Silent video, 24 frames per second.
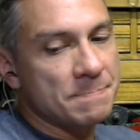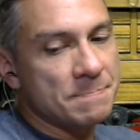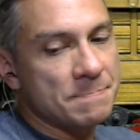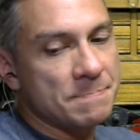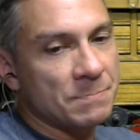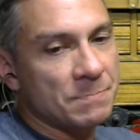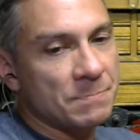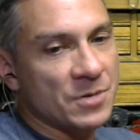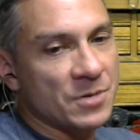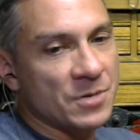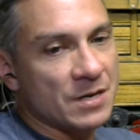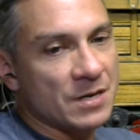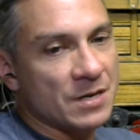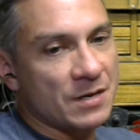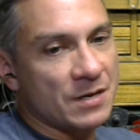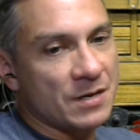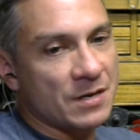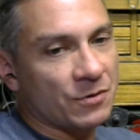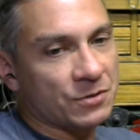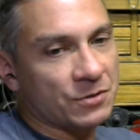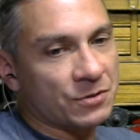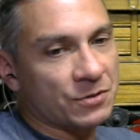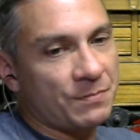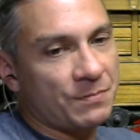But
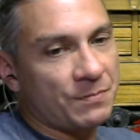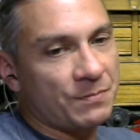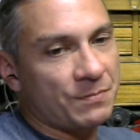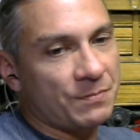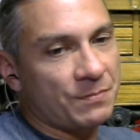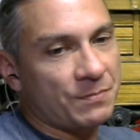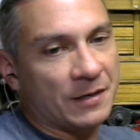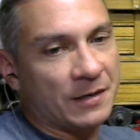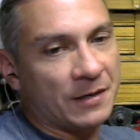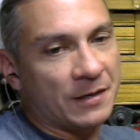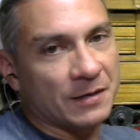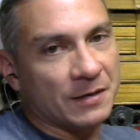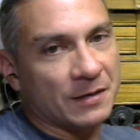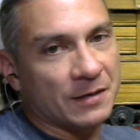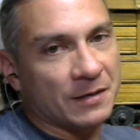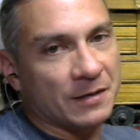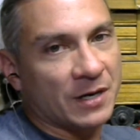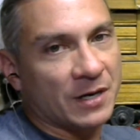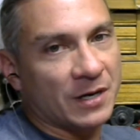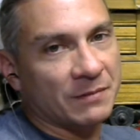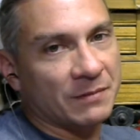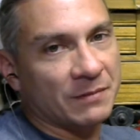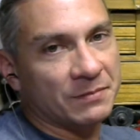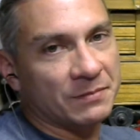also the Pentagon
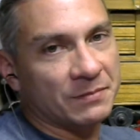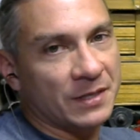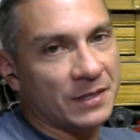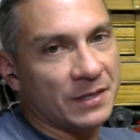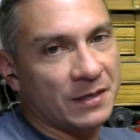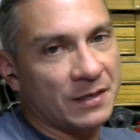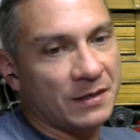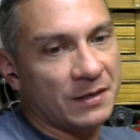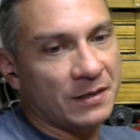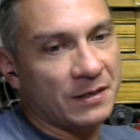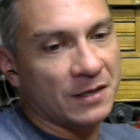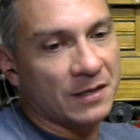probably